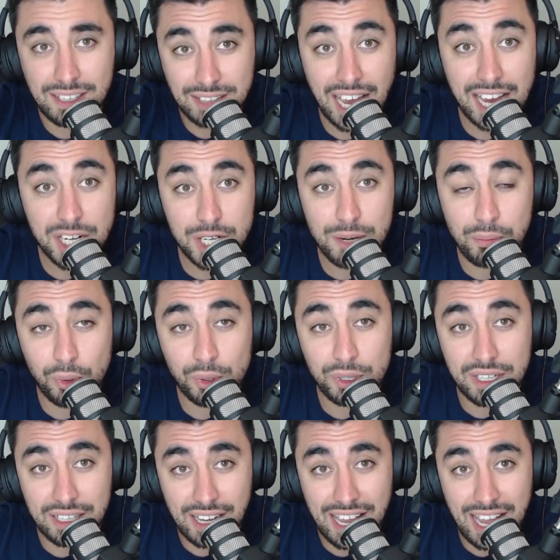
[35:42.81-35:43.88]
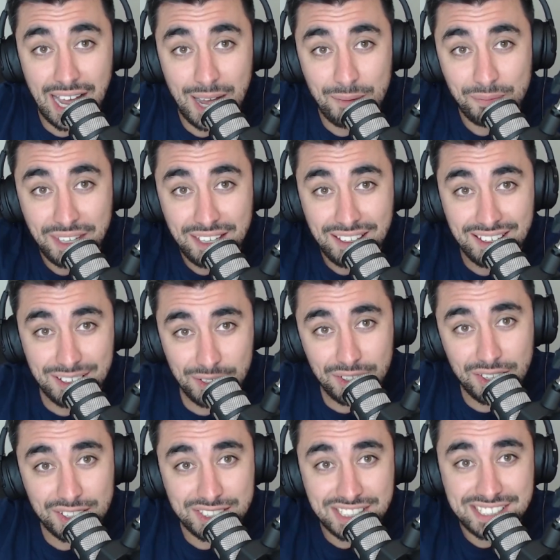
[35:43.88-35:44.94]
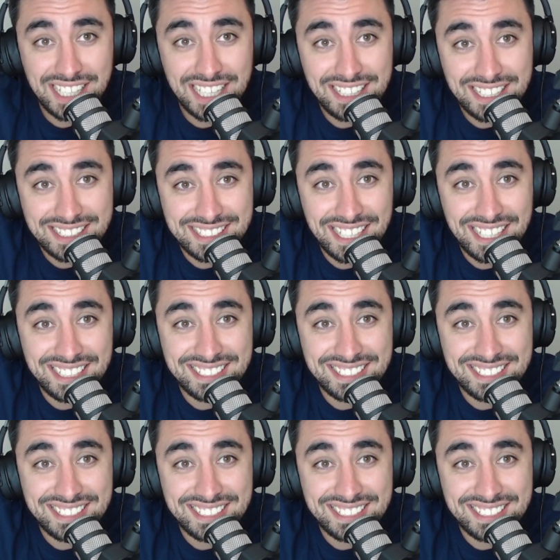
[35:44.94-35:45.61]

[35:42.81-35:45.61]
actually bought a those extending stairs.